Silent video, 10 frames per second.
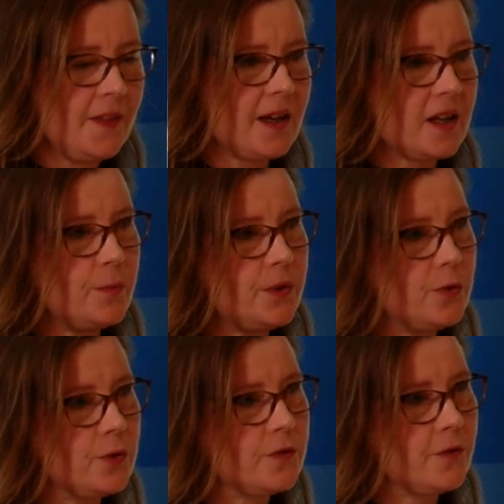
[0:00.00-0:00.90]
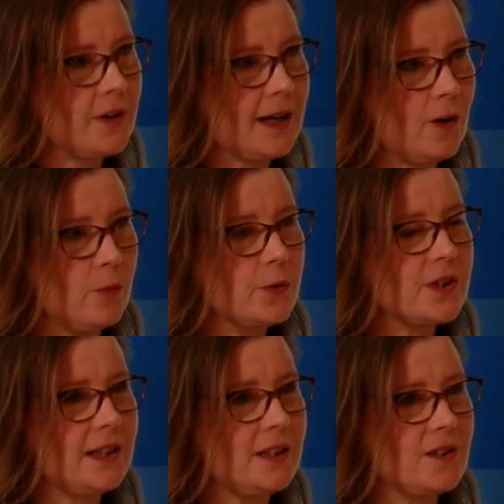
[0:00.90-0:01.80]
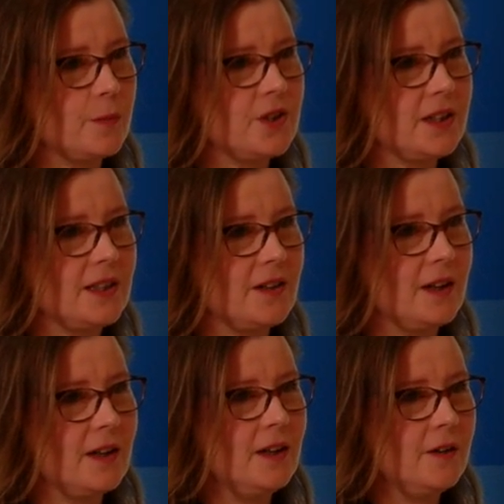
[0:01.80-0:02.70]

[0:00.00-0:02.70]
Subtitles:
that can be used for almost any subject area